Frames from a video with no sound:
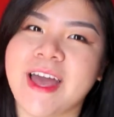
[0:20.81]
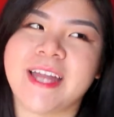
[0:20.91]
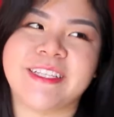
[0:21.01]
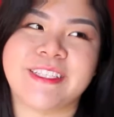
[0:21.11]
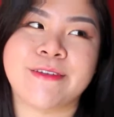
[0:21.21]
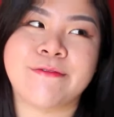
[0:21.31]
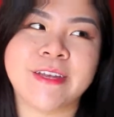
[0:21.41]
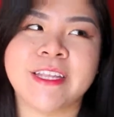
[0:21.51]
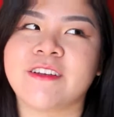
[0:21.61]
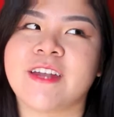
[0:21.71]
and it's a
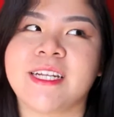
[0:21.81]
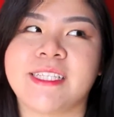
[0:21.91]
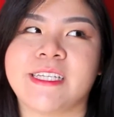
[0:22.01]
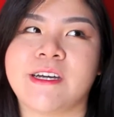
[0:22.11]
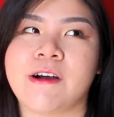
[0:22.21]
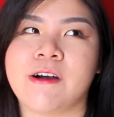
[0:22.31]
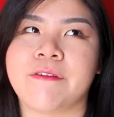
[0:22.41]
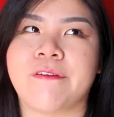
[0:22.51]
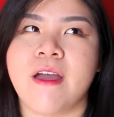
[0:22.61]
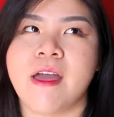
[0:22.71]
really good idea of